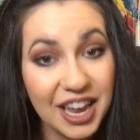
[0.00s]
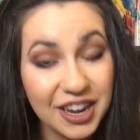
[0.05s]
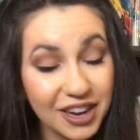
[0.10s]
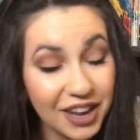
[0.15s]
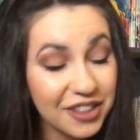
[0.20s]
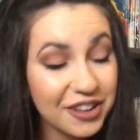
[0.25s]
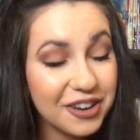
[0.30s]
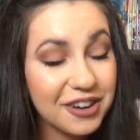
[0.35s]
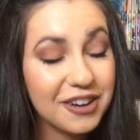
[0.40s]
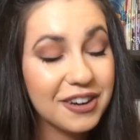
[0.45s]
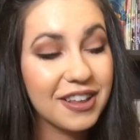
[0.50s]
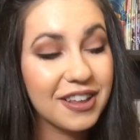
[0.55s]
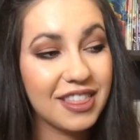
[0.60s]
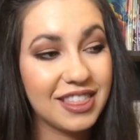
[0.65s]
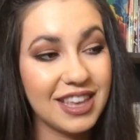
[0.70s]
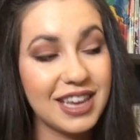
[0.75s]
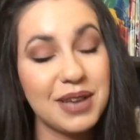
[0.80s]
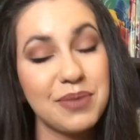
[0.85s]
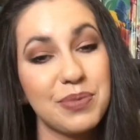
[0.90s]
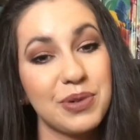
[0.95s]
Another
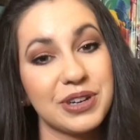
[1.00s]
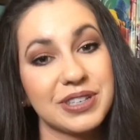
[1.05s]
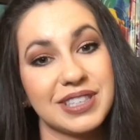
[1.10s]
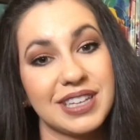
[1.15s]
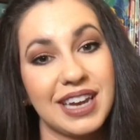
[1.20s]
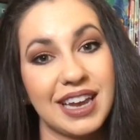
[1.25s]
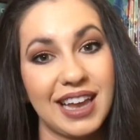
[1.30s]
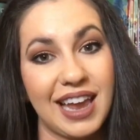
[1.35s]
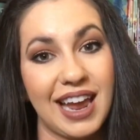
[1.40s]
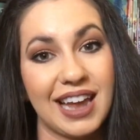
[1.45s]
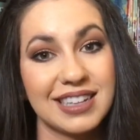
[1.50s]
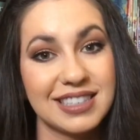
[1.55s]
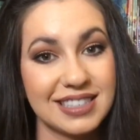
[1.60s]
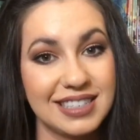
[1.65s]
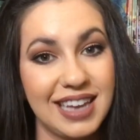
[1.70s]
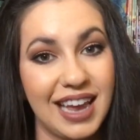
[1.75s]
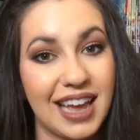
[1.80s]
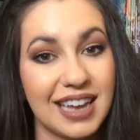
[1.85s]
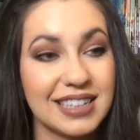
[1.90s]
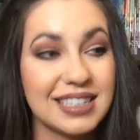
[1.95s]
thing in books that I can't
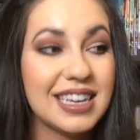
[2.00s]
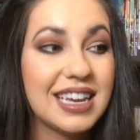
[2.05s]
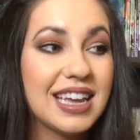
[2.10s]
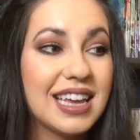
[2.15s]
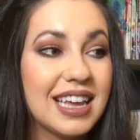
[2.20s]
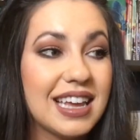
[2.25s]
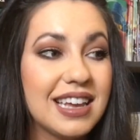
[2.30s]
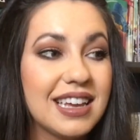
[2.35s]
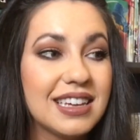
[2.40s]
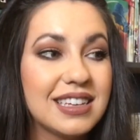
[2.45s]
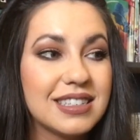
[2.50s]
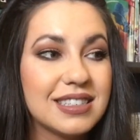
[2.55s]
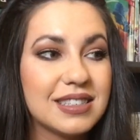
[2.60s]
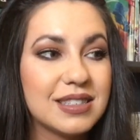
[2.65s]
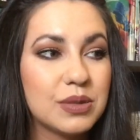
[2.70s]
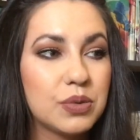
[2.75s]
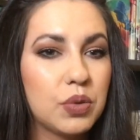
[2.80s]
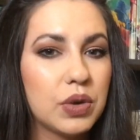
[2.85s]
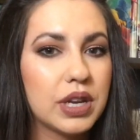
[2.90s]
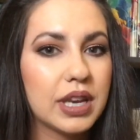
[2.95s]
stand
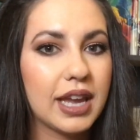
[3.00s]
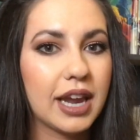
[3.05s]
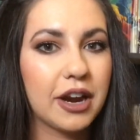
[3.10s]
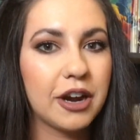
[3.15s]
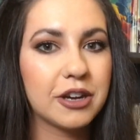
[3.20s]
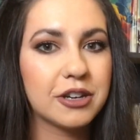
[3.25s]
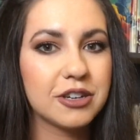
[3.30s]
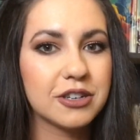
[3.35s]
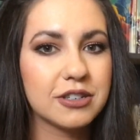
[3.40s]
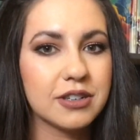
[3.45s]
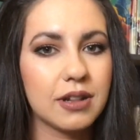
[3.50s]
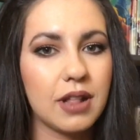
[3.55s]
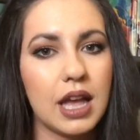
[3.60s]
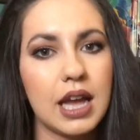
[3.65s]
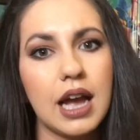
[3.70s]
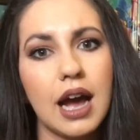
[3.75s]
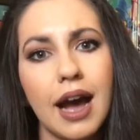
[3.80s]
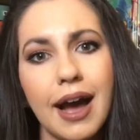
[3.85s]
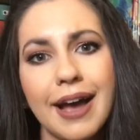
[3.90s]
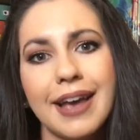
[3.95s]
is when characters are
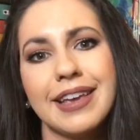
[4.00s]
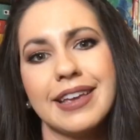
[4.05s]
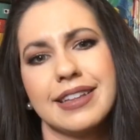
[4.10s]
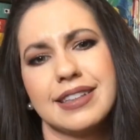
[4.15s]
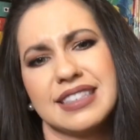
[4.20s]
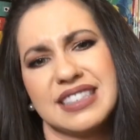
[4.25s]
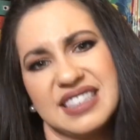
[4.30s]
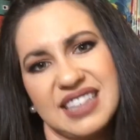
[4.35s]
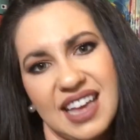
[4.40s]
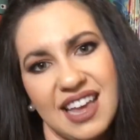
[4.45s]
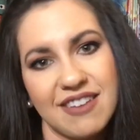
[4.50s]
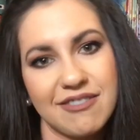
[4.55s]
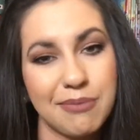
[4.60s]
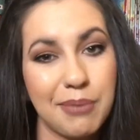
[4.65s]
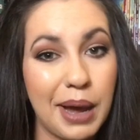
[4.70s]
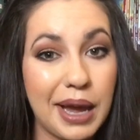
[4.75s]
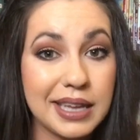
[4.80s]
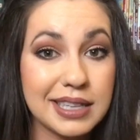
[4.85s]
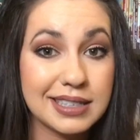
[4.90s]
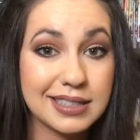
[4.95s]
like, I can save
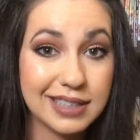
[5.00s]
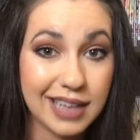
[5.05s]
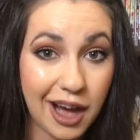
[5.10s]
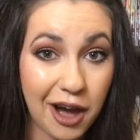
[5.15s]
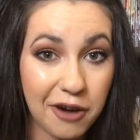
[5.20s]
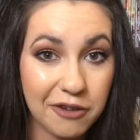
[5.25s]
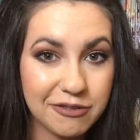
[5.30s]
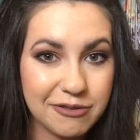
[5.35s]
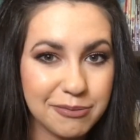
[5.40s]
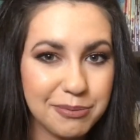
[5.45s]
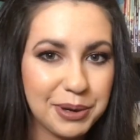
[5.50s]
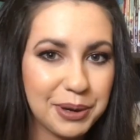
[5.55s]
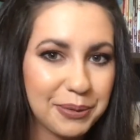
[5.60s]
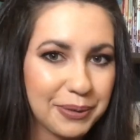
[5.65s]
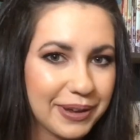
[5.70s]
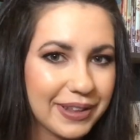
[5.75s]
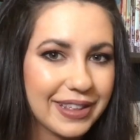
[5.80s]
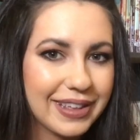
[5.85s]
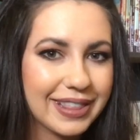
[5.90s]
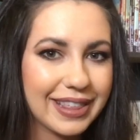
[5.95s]
myself, but
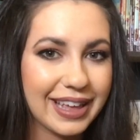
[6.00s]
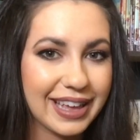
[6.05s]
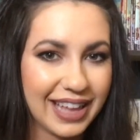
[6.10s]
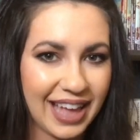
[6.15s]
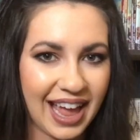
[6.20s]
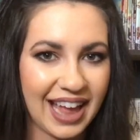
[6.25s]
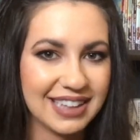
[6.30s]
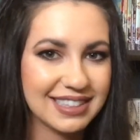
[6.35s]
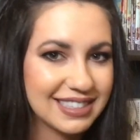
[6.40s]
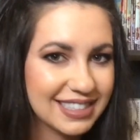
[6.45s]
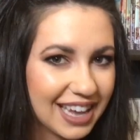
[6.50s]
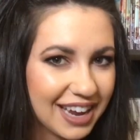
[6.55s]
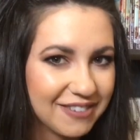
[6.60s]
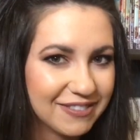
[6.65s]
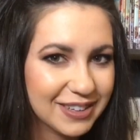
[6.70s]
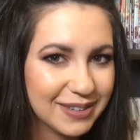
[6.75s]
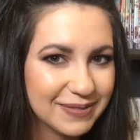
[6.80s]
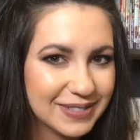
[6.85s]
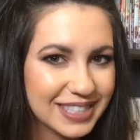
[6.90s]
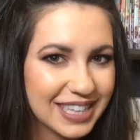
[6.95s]
really they can't
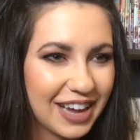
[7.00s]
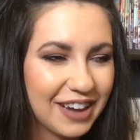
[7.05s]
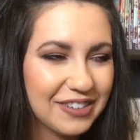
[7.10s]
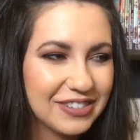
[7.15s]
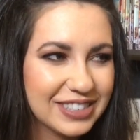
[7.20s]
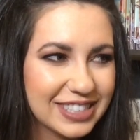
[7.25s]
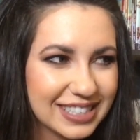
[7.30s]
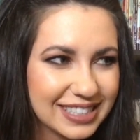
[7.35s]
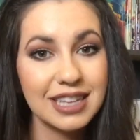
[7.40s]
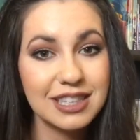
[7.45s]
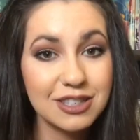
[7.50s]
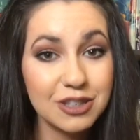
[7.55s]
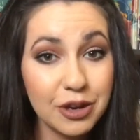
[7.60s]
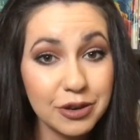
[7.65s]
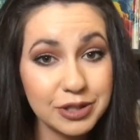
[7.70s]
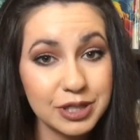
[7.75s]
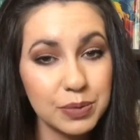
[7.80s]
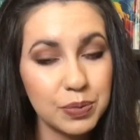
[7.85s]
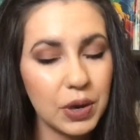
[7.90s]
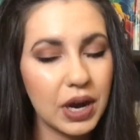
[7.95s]
save themselves. It's
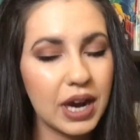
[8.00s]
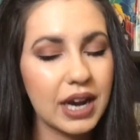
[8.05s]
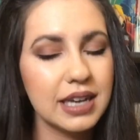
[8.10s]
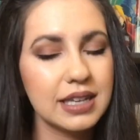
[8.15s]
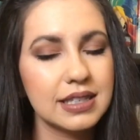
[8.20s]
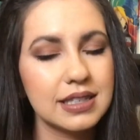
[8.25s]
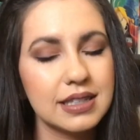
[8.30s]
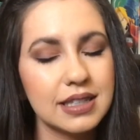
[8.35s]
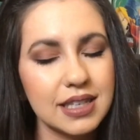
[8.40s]
no surprise.